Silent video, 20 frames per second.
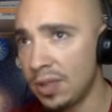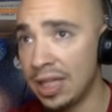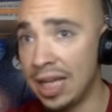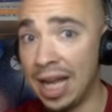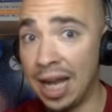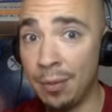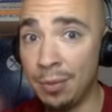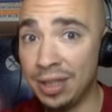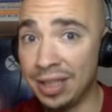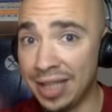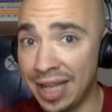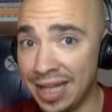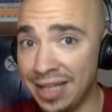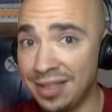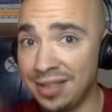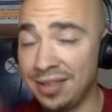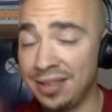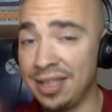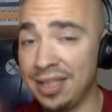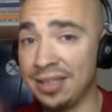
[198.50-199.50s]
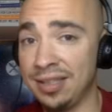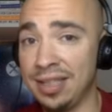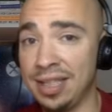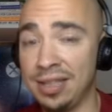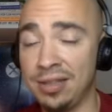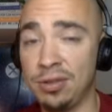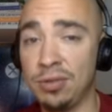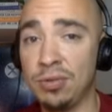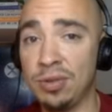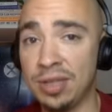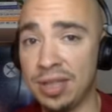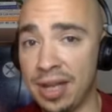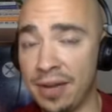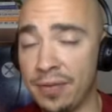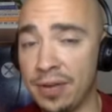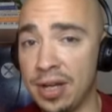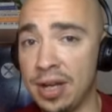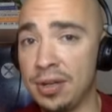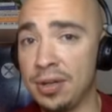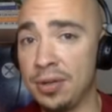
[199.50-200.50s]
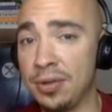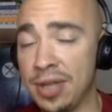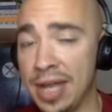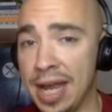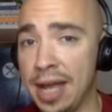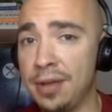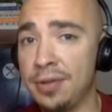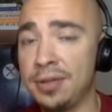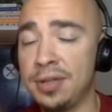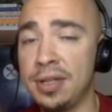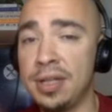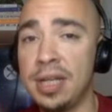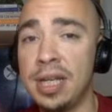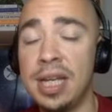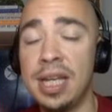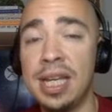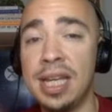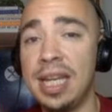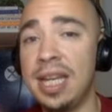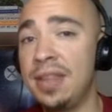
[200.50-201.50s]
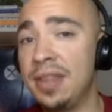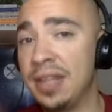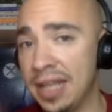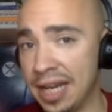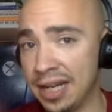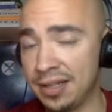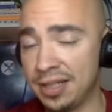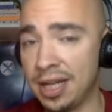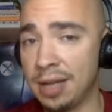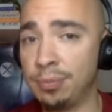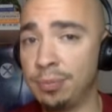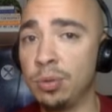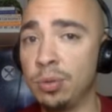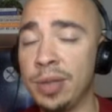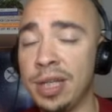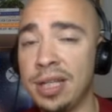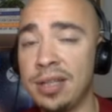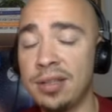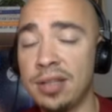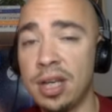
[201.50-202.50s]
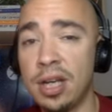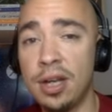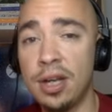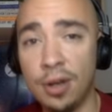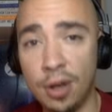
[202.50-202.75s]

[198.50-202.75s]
I would like to see us get to 700,000 in the next couple weeks.